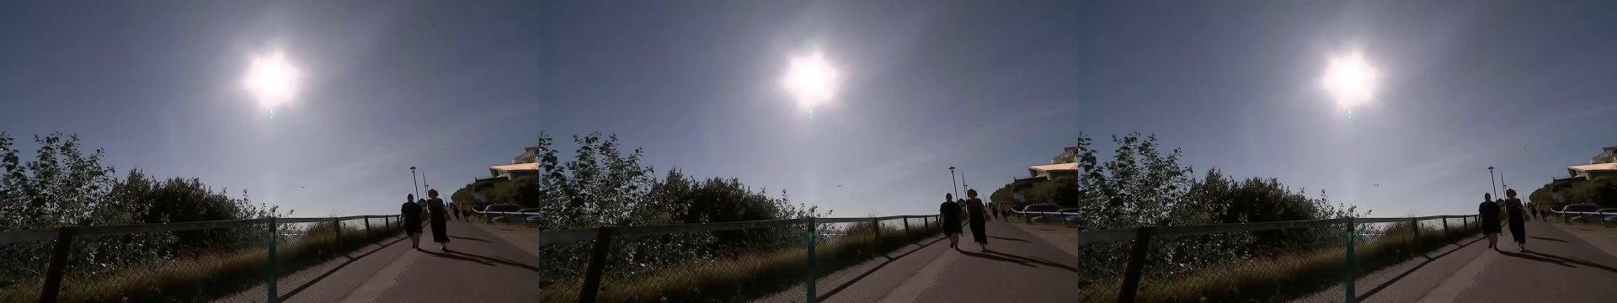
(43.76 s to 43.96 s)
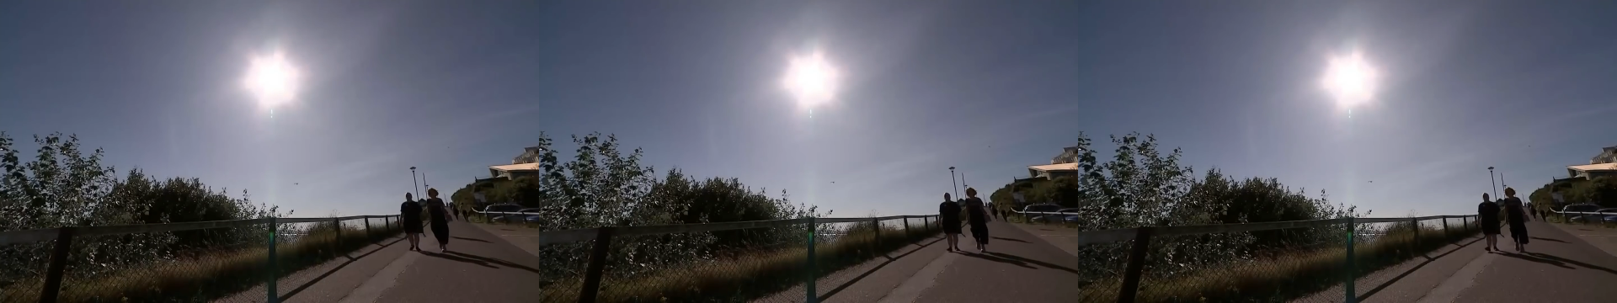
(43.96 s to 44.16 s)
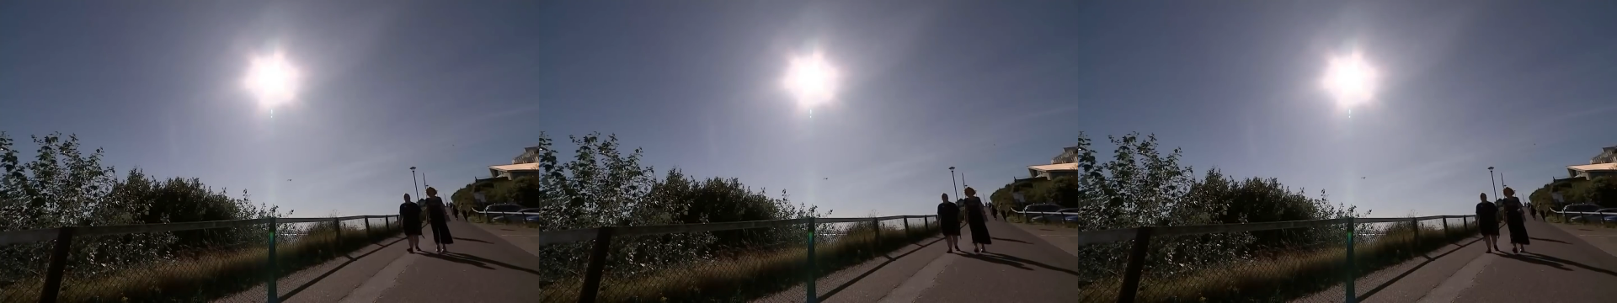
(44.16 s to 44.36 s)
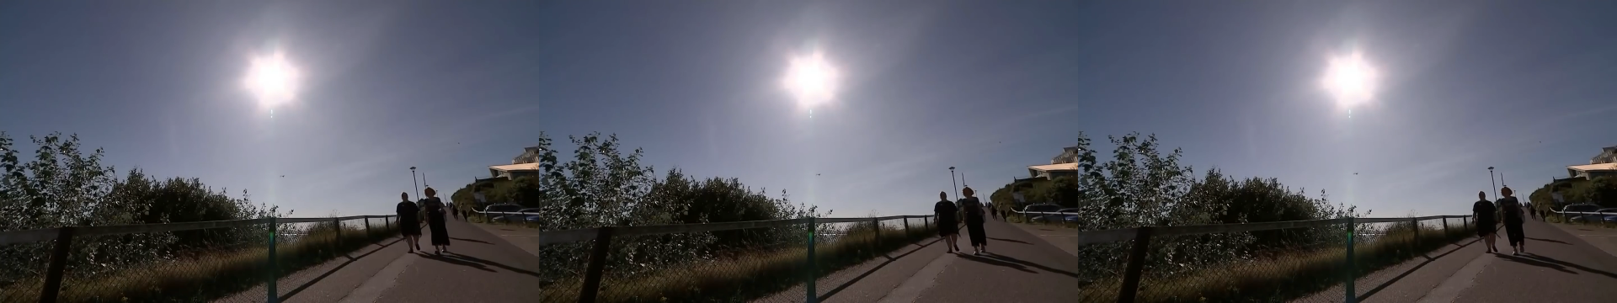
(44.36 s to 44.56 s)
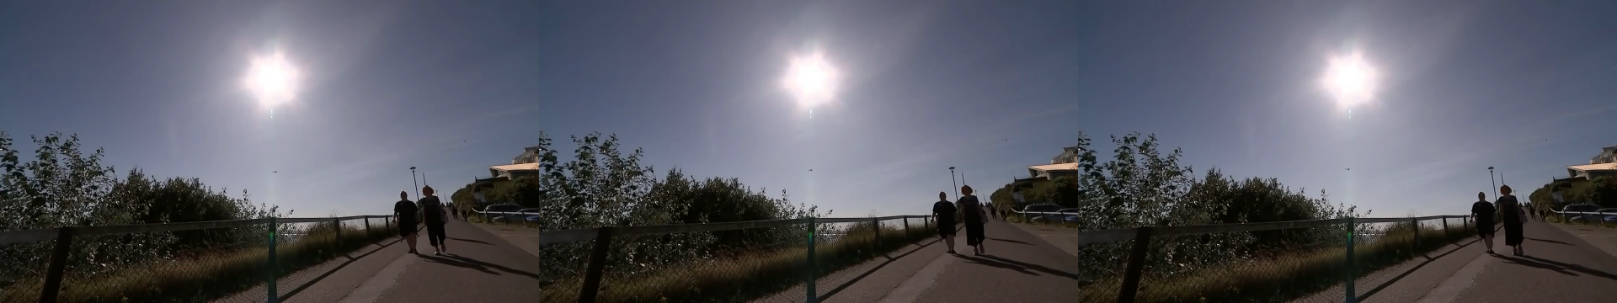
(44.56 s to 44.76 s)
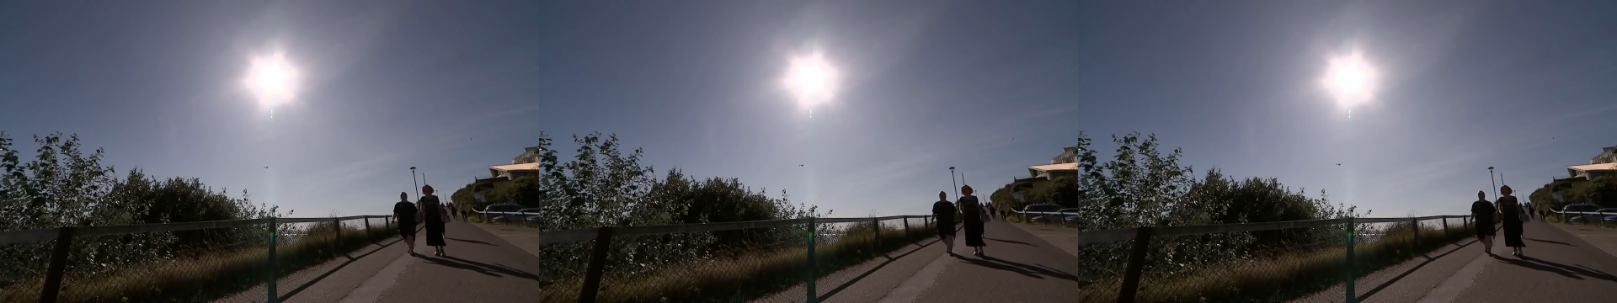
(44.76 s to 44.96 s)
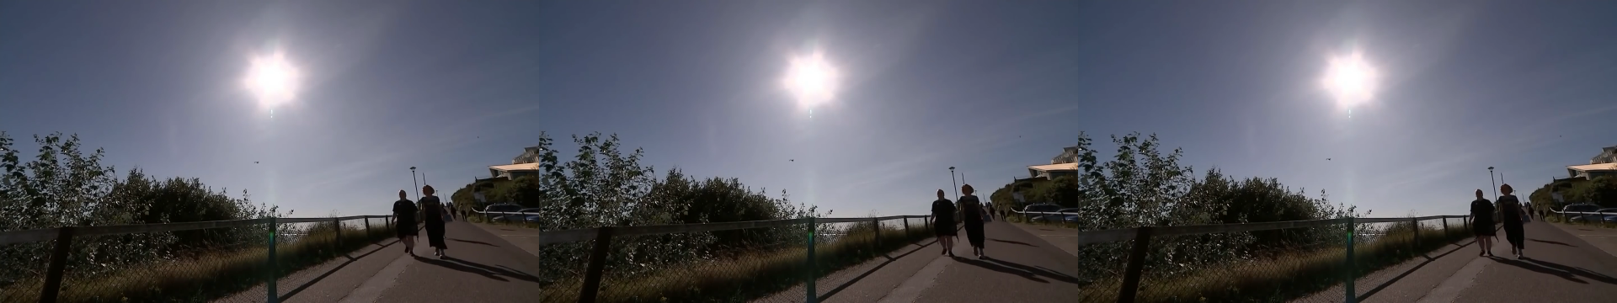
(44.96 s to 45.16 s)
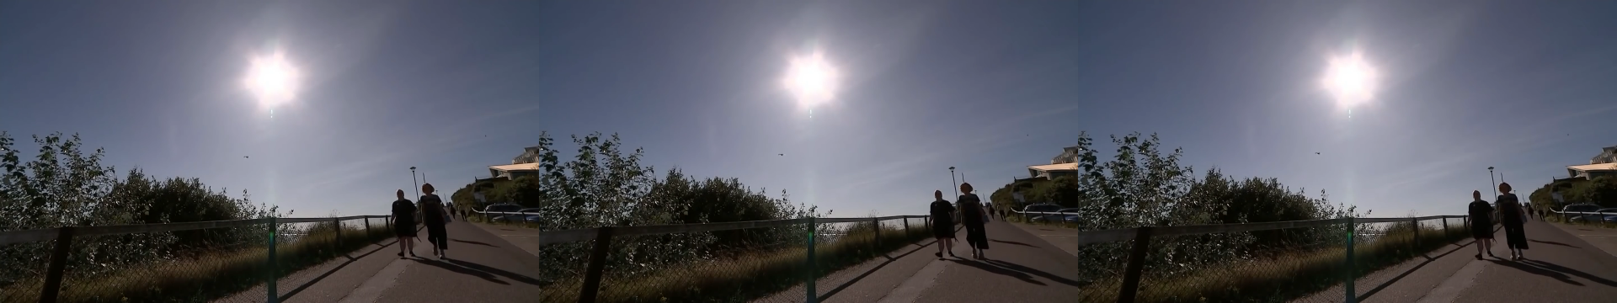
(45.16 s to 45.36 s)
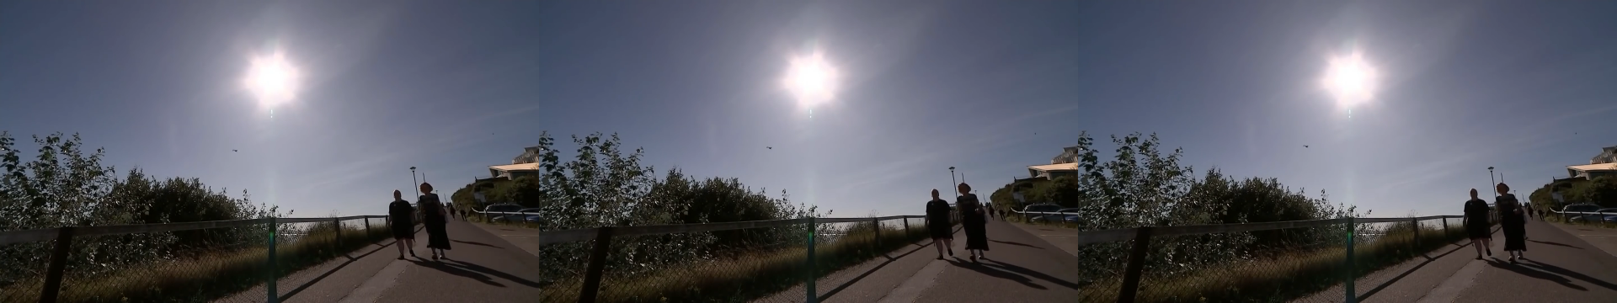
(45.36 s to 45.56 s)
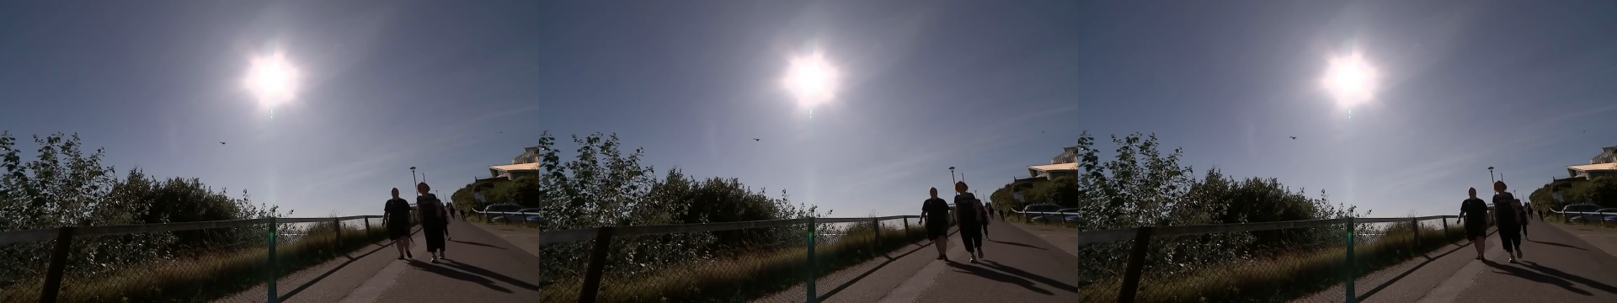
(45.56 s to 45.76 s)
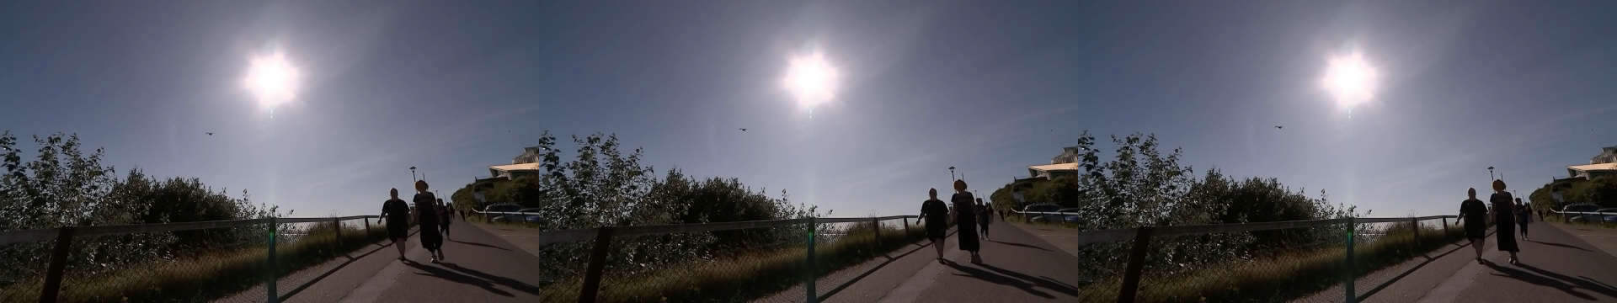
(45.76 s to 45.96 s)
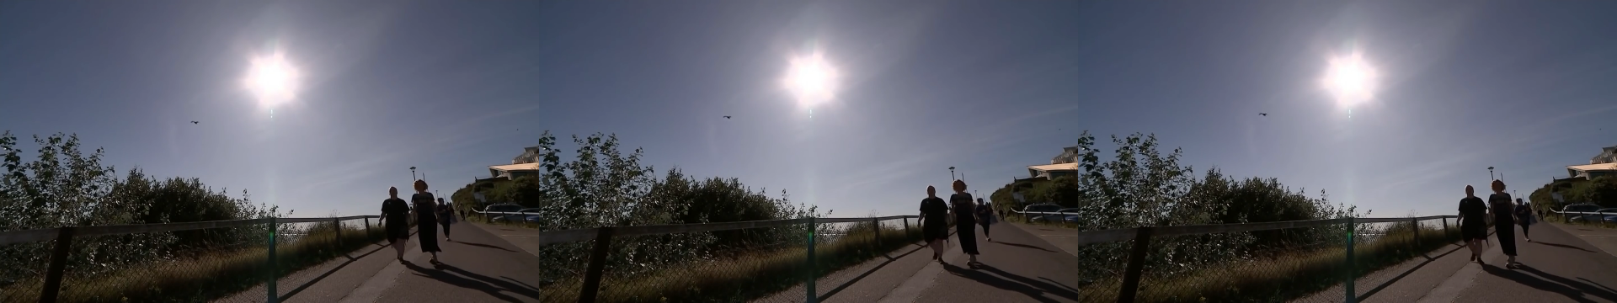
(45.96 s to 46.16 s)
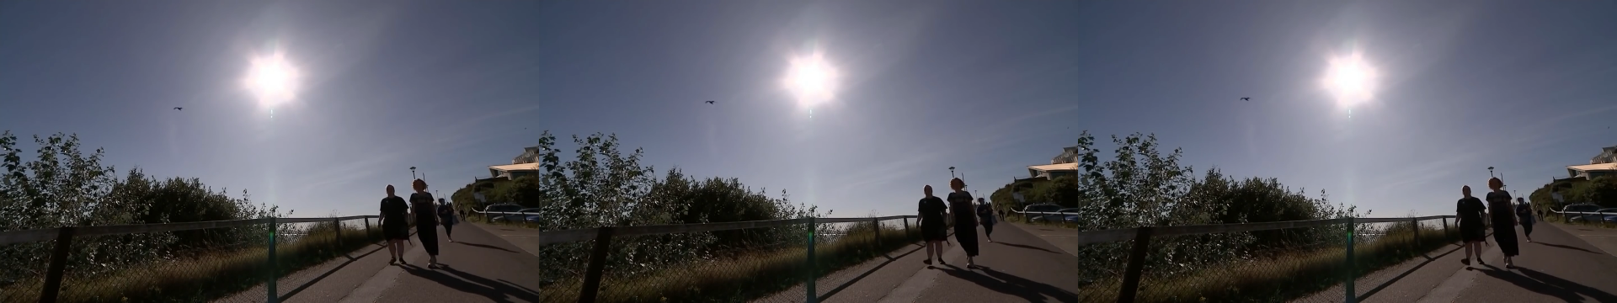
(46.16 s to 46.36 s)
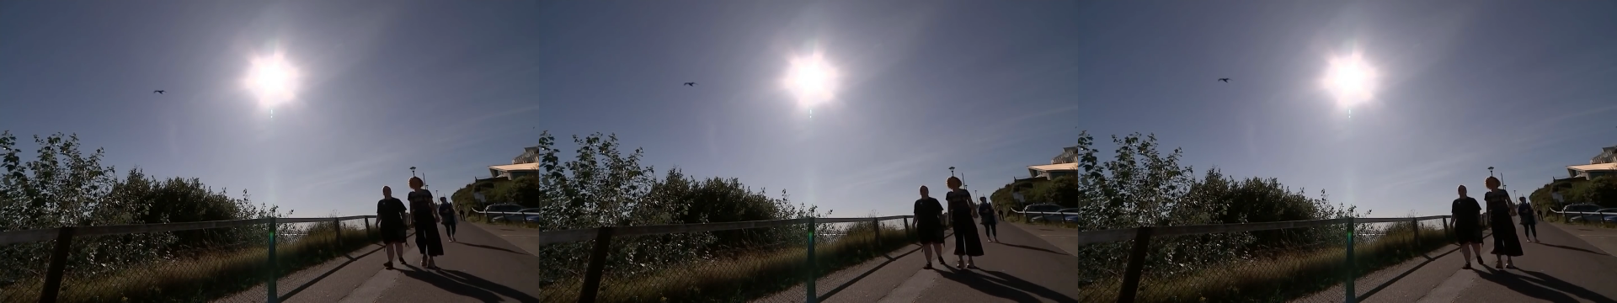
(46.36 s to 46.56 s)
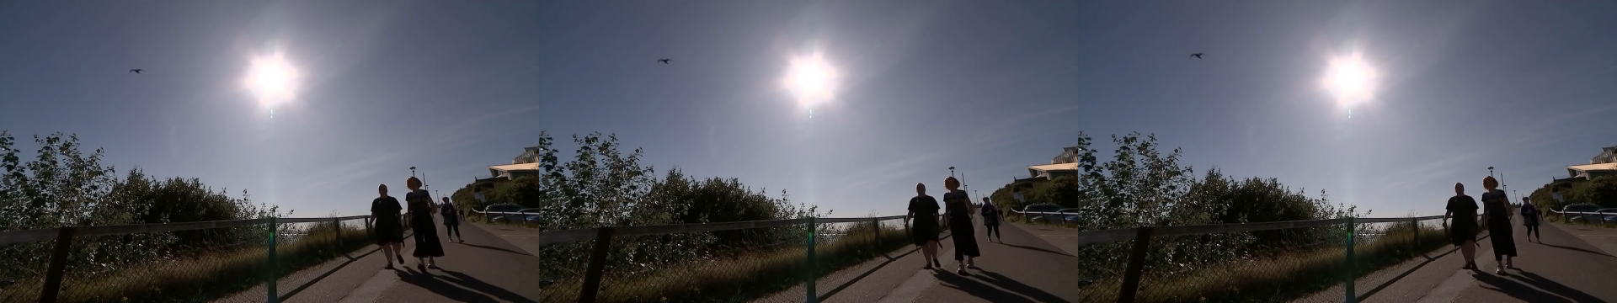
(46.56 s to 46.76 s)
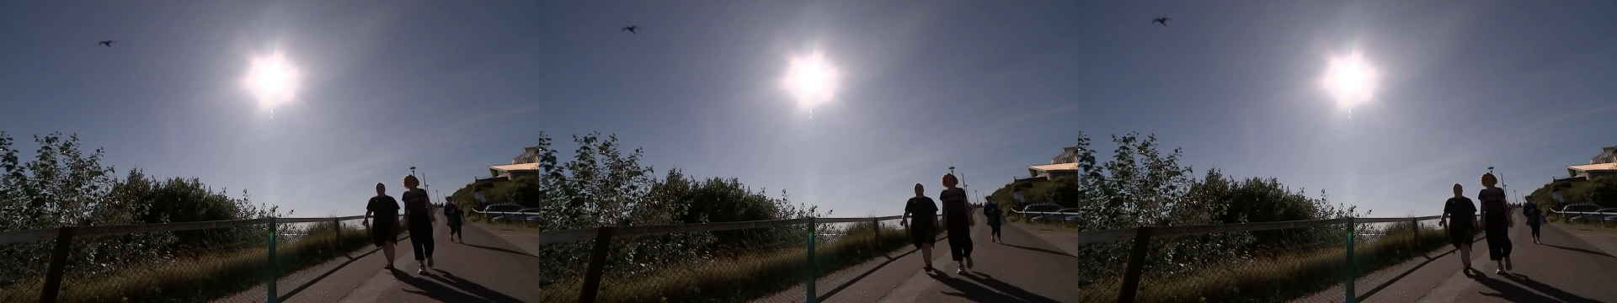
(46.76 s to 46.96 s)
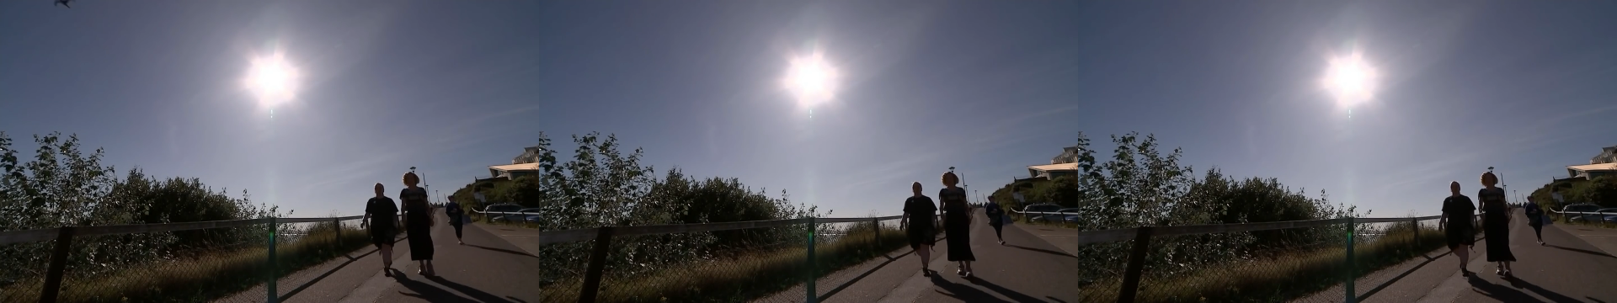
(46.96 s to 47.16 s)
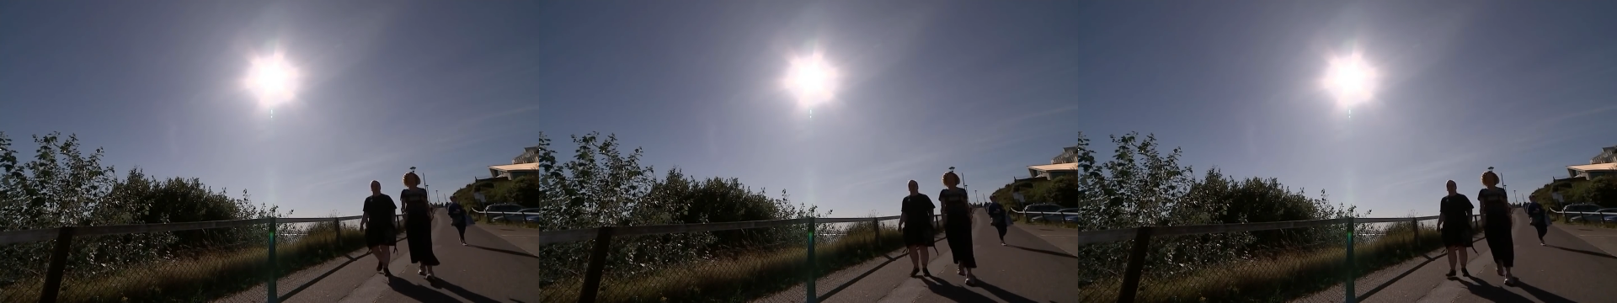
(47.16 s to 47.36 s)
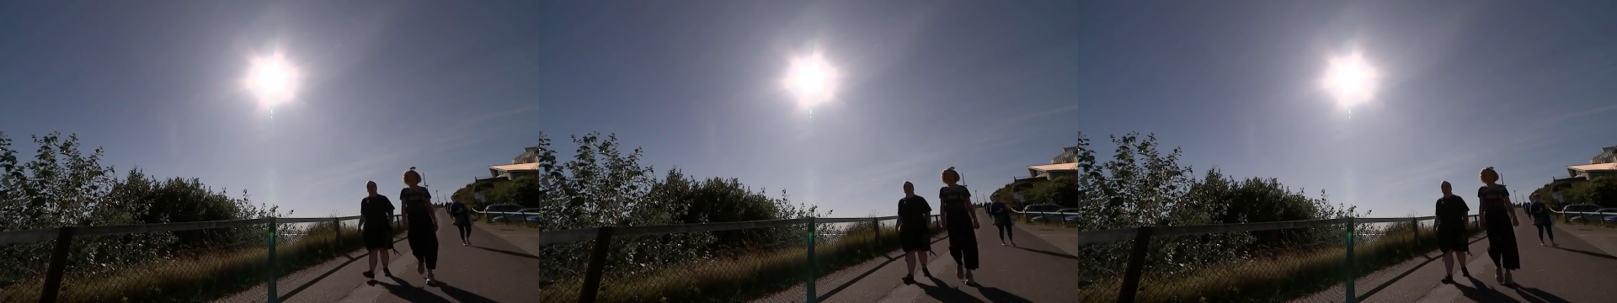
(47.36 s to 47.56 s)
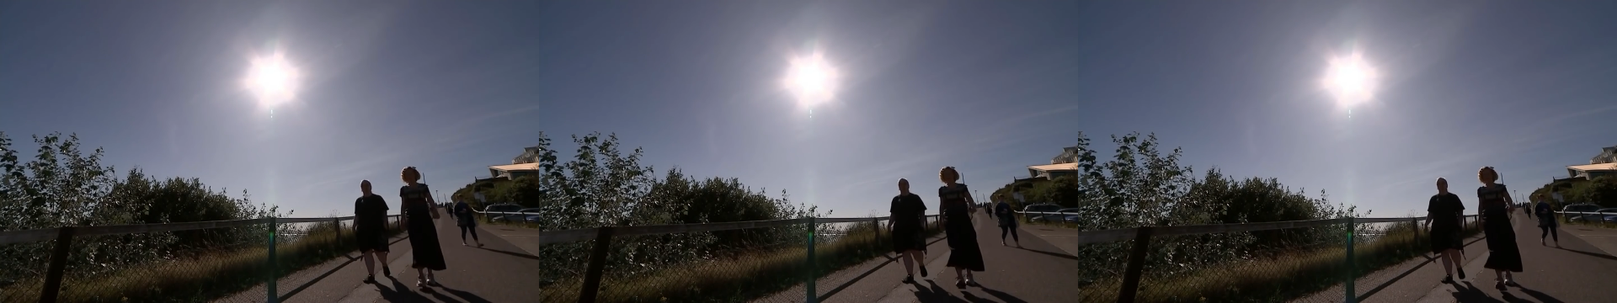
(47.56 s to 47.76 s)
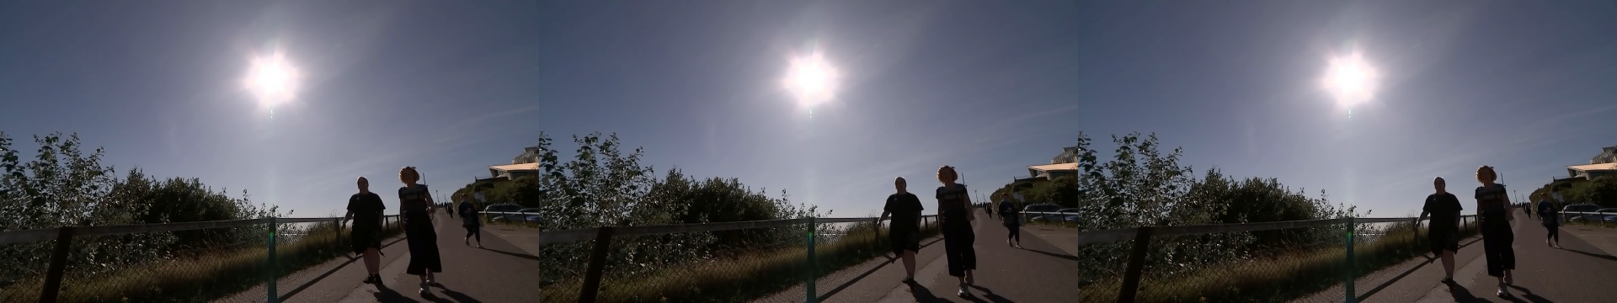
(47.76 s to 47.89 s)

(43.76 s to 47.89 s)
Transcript: (no speaker visible)